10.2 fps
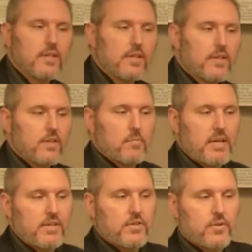Their
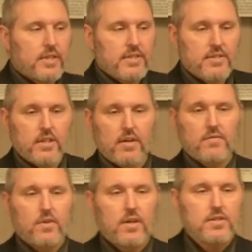main duty is to love
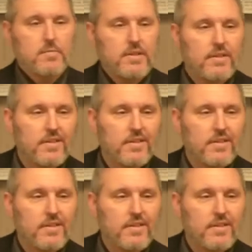their husband